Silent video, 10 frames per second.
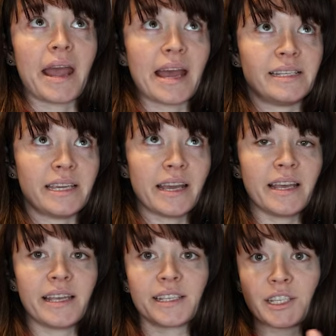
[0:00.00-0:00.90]
My
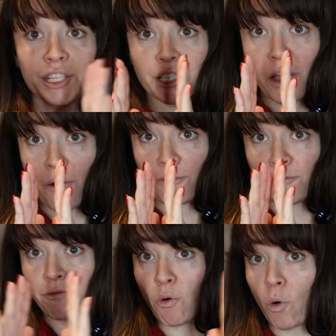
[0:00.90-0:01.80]
idea is to sew
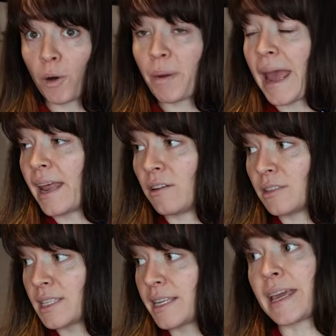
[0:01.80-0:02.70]
4
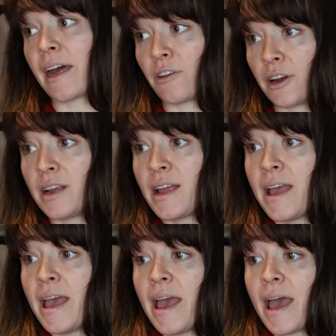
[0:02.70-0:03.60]
panels together,
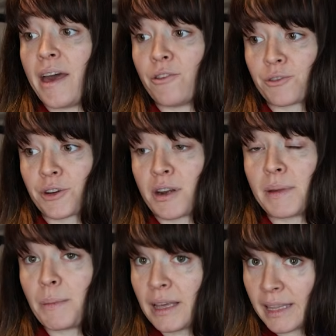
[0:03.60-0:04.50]
and those are gonna
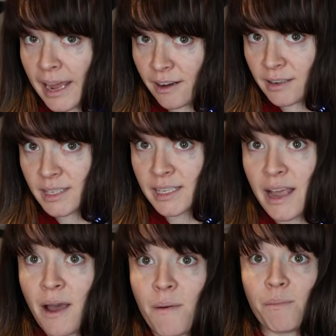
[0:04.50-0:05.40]
be my layers,
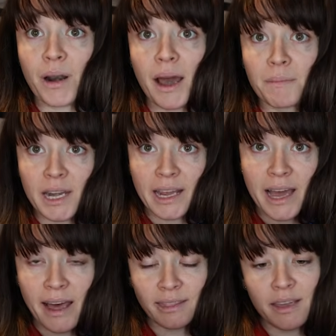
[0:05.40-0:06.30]
but I'm gonna
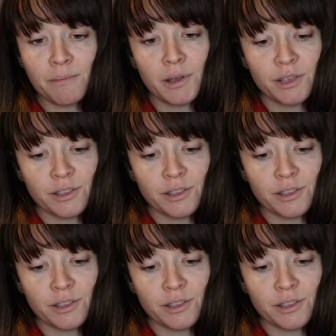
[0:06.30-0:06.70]
cut them